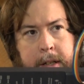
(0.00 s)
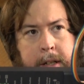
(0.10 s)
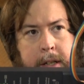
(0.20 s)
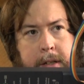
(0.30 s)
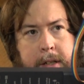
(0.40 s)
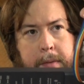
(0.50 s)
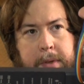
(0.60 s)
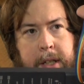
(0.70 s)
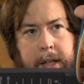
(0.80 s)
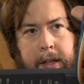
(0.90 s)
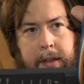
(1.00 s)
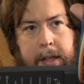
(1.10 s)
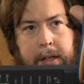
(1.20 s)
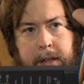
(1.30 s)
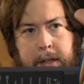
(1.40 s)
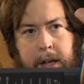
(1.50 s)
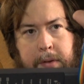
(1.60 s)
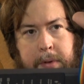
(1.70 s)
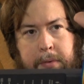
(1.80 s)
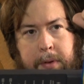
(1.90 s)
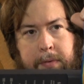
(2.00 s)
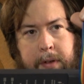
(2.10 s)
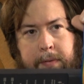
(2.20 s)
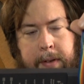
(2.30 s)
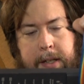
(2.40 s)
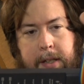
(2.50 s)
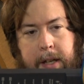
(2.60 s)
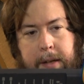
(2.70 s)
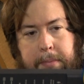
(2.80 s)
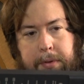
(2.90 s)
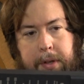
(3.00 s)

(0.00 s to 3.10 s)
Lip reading: little adapter here, there's now one with a fixed cable.